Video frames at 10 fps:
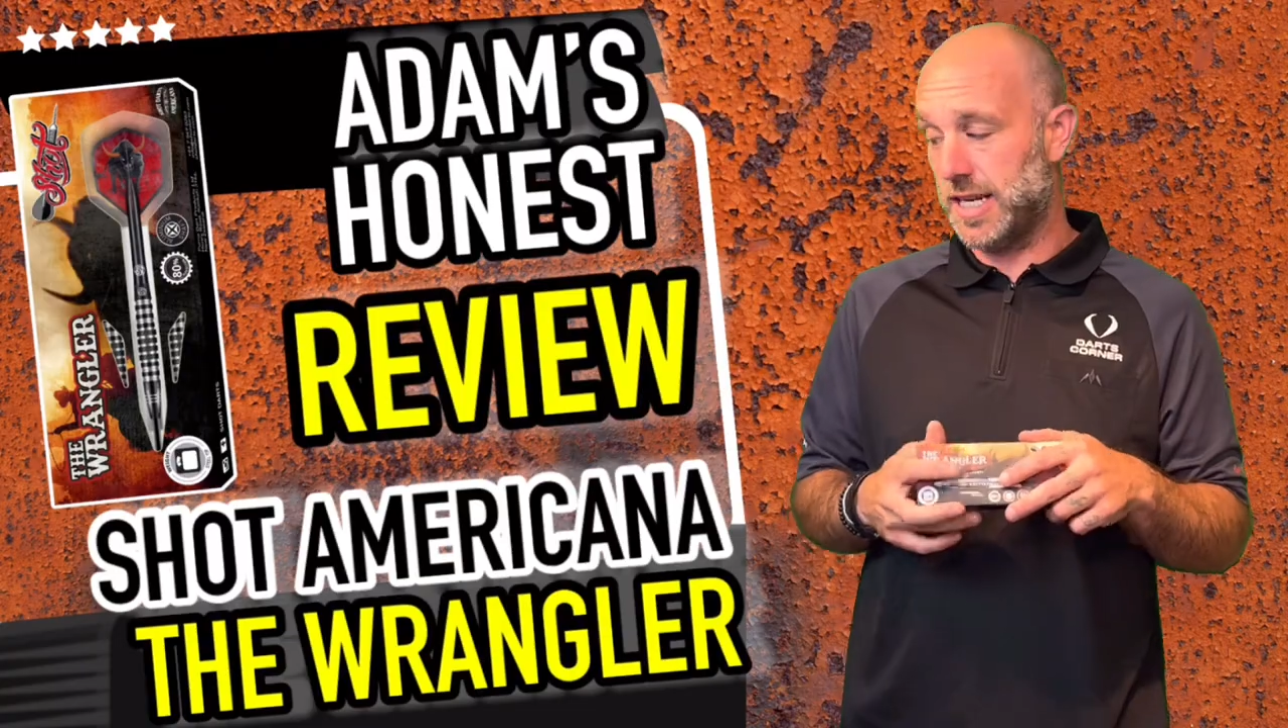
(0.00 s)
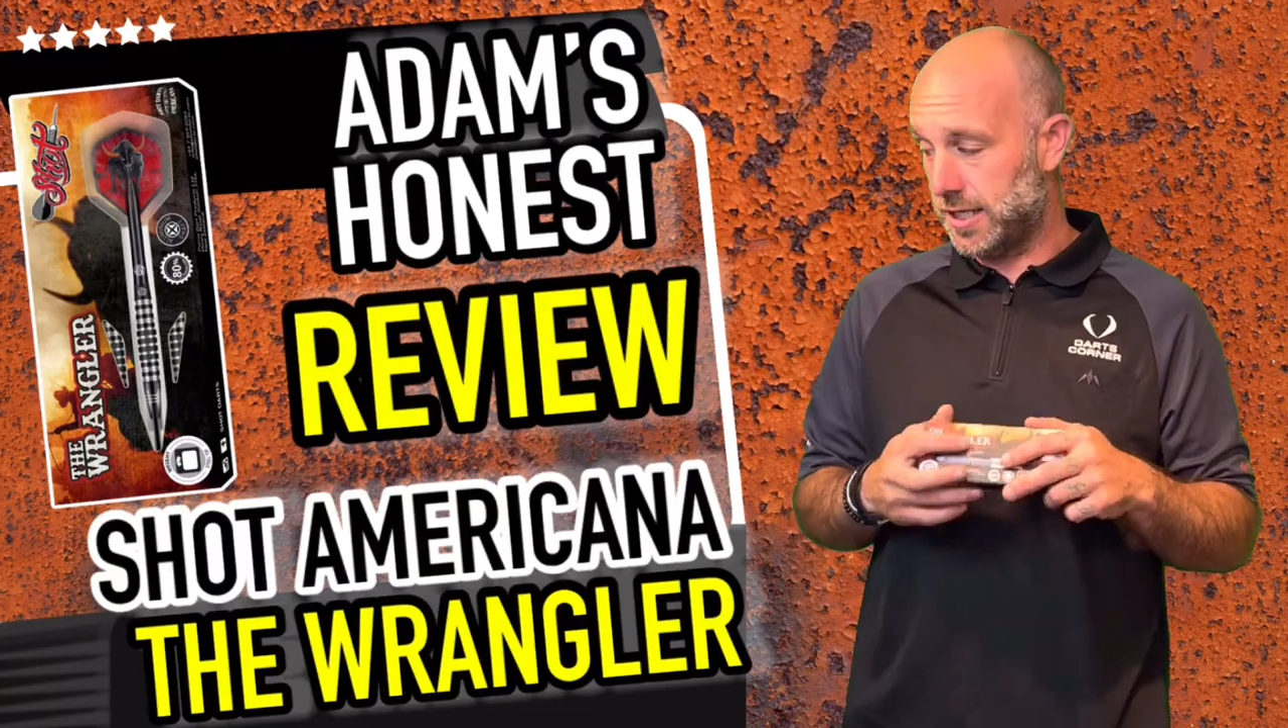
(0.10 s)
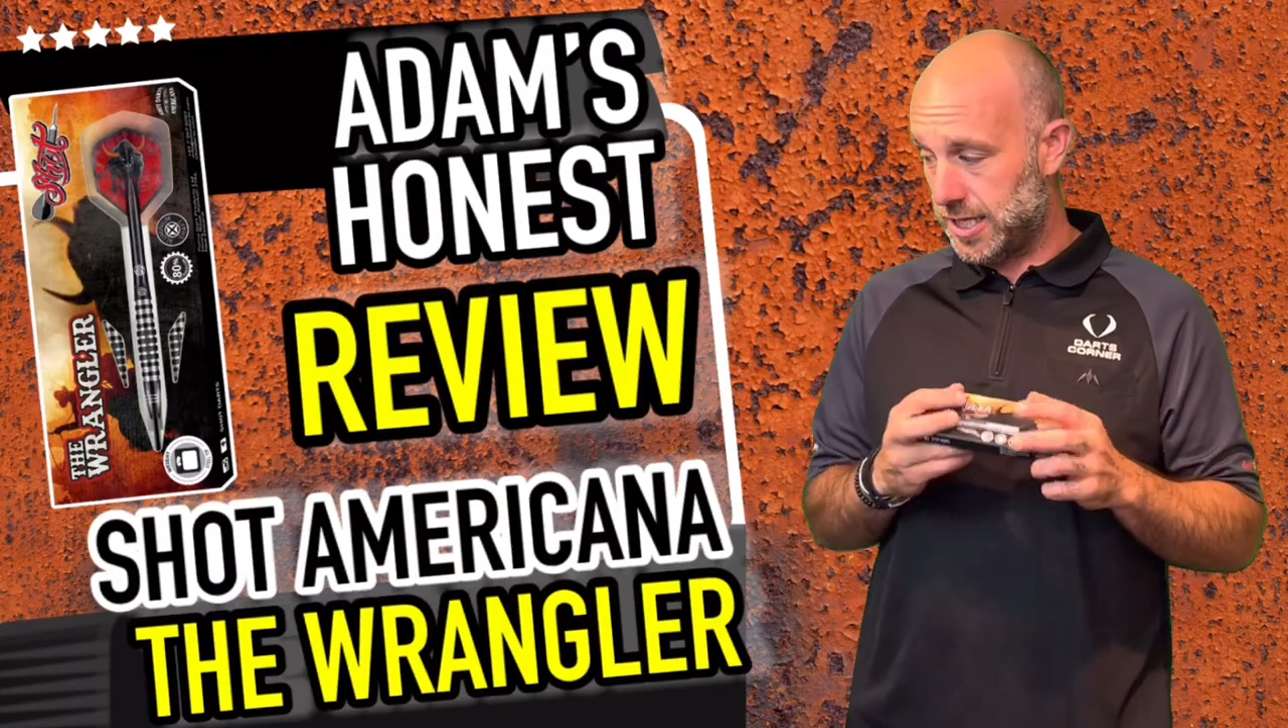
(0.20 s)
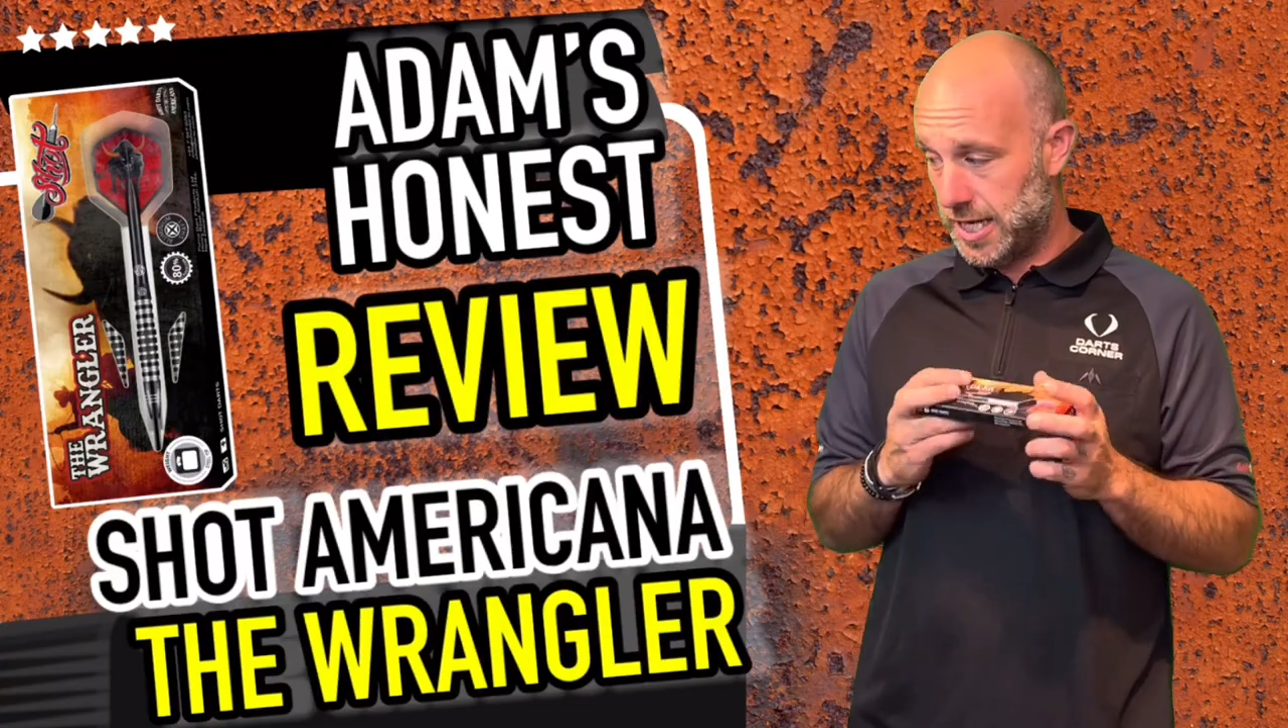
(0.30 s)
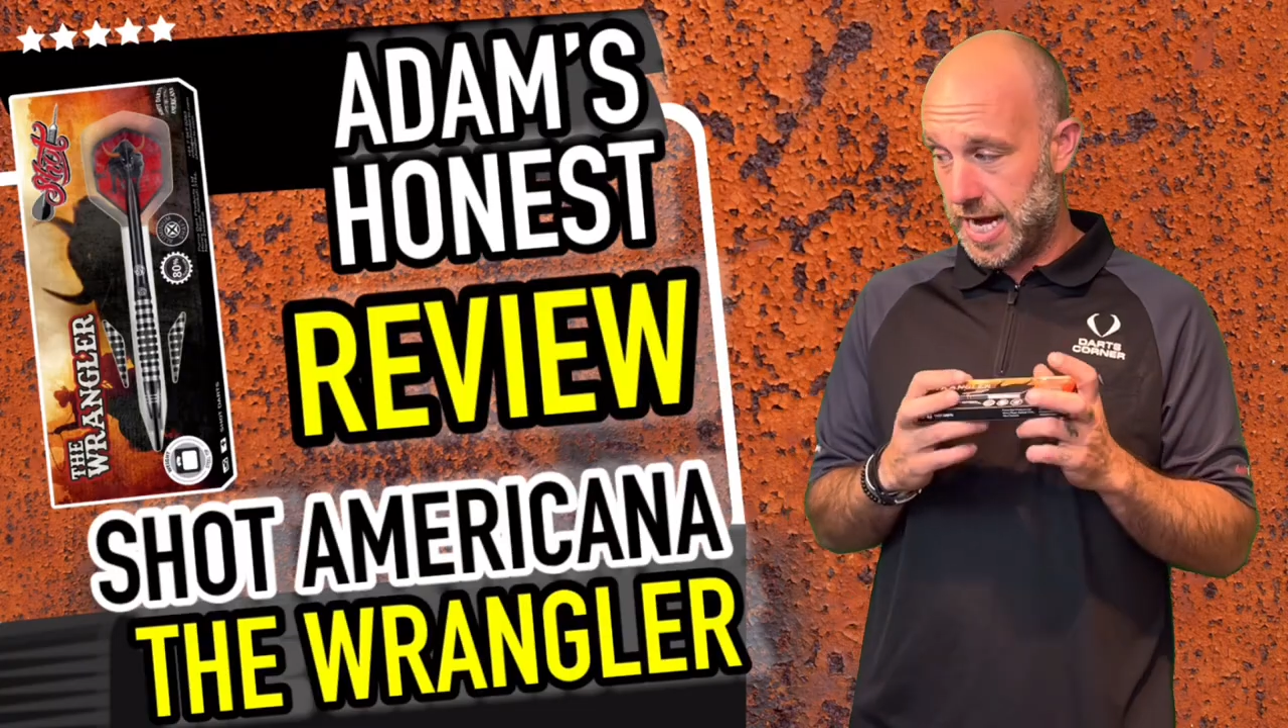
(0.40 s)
tungsten